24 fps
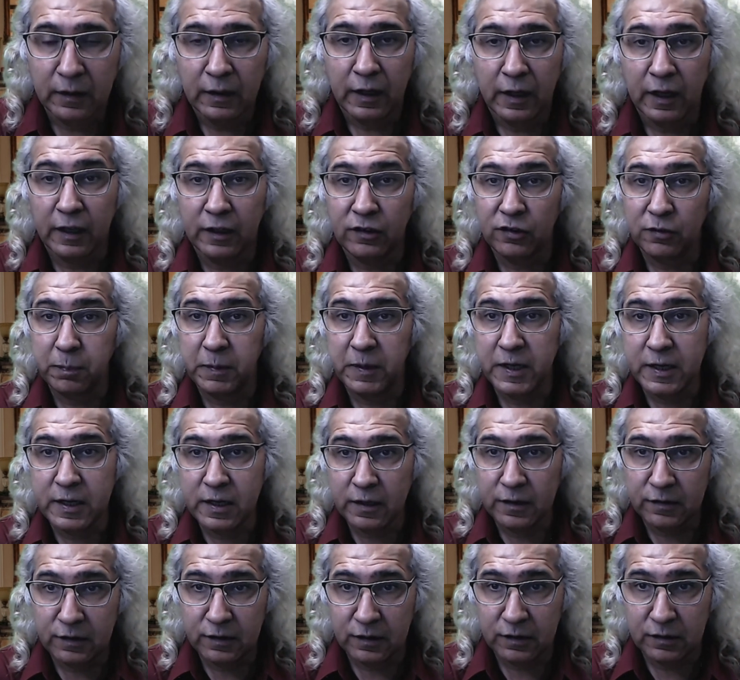
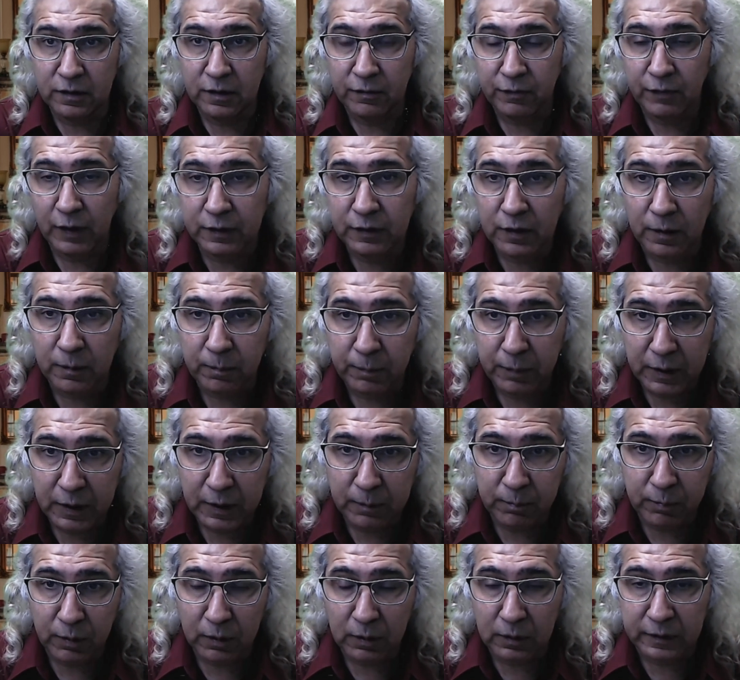experiences of other
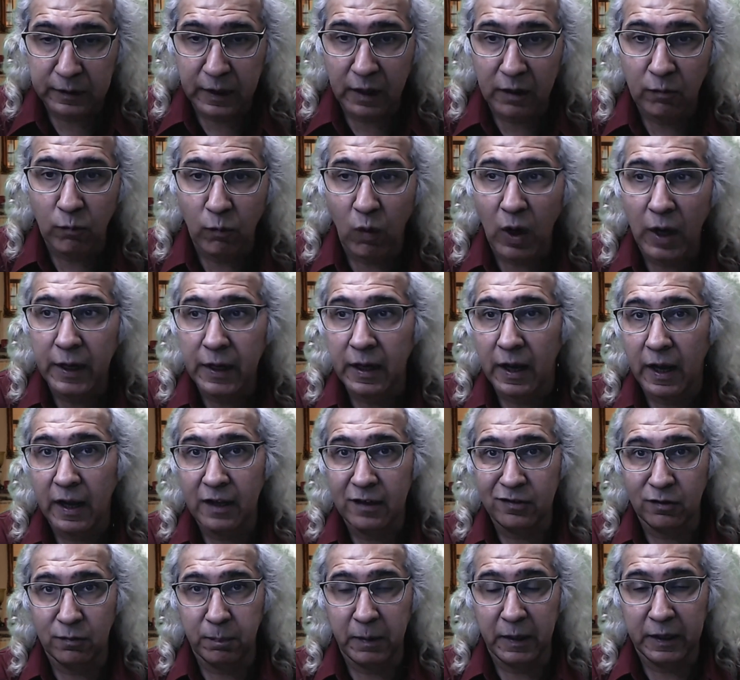people, then one
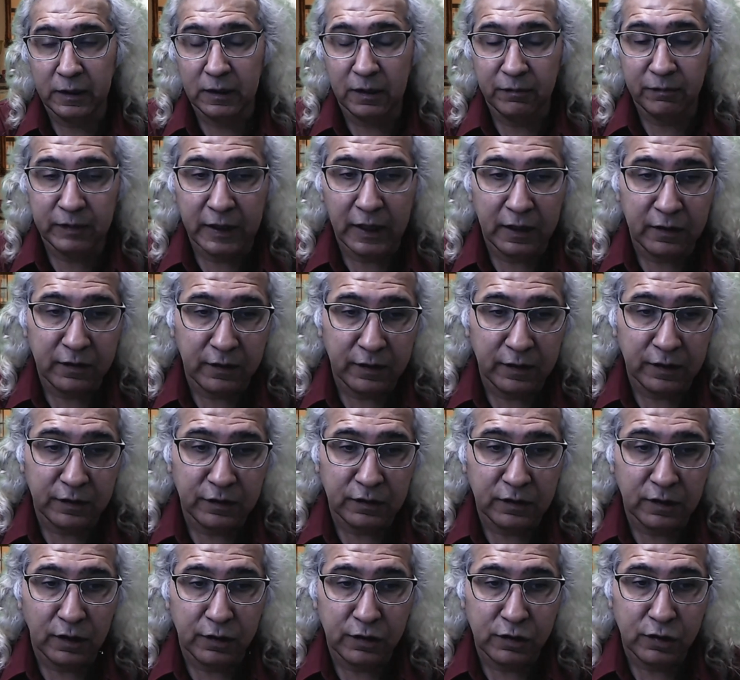aspect of that
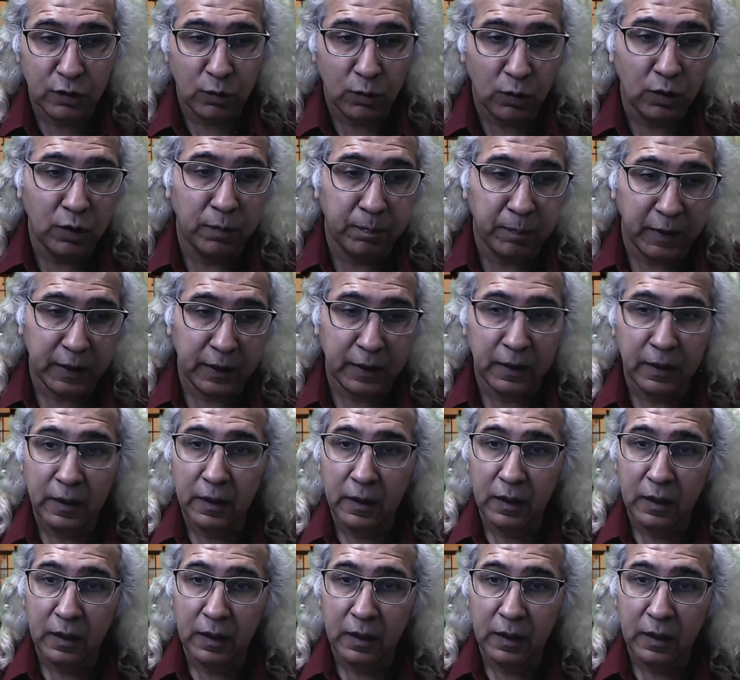research could be